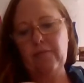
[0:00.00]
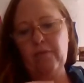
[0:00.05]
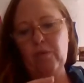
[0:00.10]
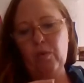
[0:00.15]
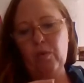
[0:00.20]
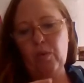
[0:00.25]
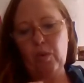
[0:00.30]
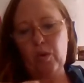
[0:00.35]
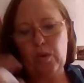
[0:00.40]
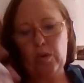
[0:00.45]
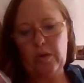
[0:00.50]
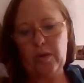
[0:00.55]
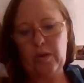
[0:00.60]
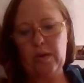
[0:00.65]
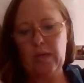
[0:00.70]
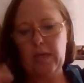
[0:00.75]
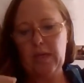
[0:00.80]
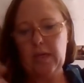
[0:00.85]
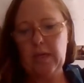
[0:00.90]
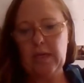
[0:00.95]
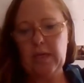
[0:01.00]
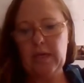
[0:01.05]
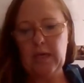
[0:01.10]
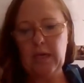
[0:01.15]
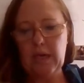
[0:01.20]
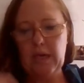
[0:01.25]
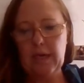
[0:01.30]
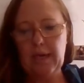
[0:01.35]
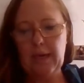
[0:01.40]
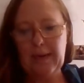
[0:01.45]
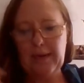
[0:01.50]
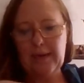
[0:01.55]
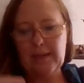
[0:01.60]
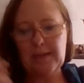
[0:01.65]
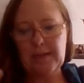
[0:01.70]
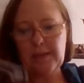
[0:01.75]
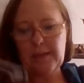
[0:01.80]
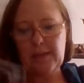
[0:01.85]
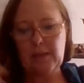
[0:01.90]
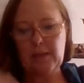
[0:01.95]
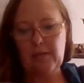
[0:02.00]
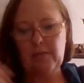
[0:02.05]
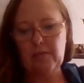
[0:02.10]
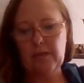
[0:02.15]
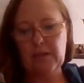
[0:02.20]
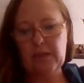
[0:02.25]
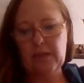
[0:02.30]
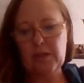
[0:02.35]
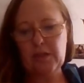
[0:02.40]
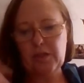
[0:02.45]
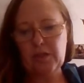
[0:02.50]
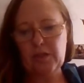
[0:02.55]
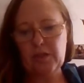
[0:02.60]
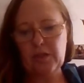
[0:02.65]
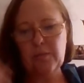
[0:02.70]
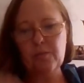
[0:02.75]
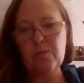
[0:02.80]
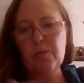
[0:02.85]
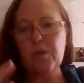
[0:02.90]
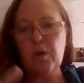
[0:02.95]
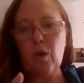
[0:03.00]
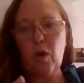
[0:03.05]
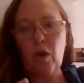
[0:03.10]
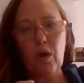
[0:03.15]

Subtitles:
for the collective in terms